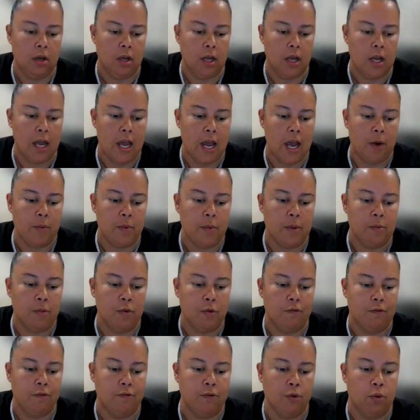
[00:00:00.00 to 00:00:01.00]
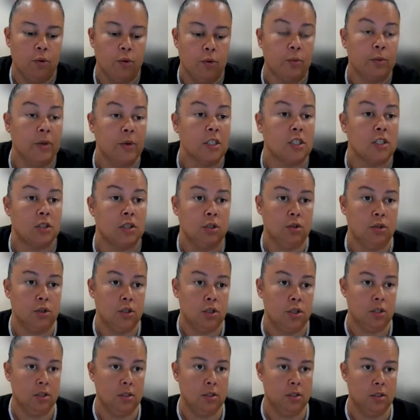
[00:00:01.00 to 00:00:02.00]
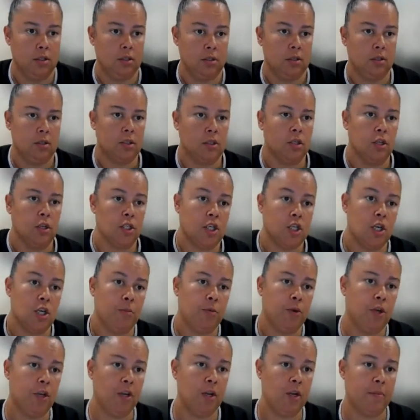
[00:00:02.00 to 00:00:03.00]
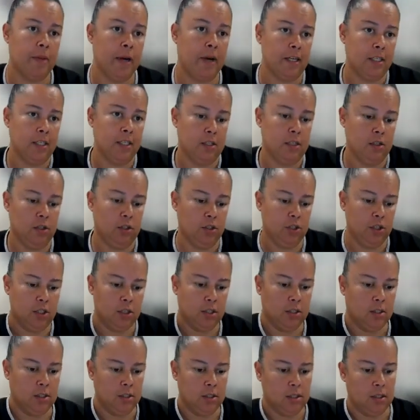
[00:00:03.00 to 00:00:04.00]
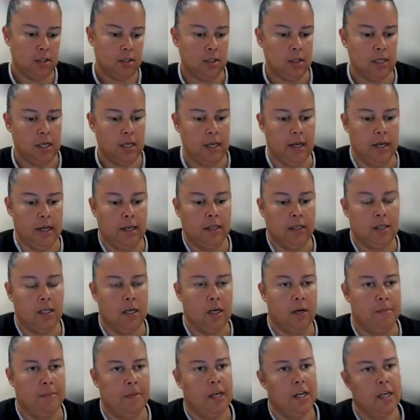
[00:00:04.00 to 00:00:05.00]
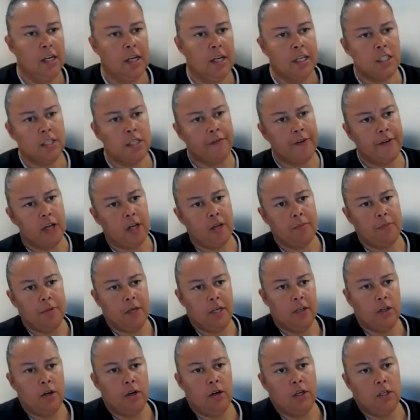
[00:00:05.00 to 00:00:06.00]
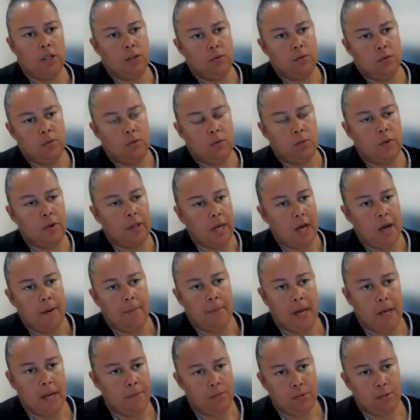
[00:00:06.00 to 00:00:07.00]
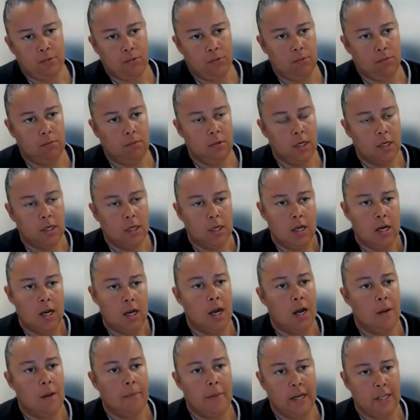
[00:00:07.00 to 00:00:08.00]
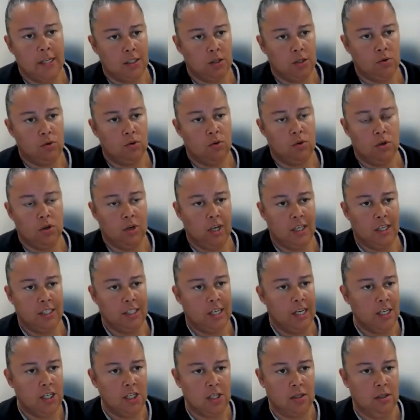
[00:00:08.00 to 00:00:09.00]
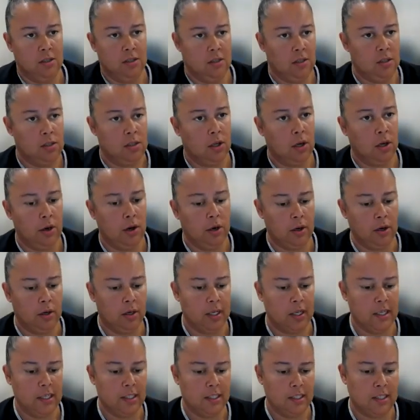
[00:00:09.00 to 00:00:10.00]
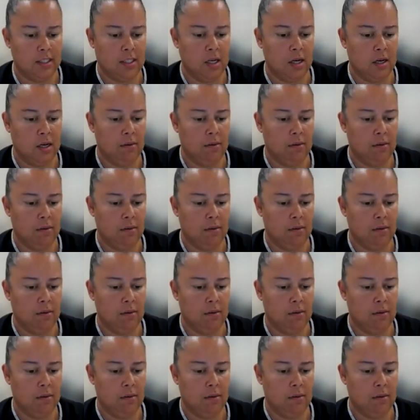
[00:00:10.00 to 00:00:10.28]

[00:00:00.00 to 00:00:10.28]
how we move forward with solutions. So it's community-based solutions, and developing those with our people as an organisation. So it's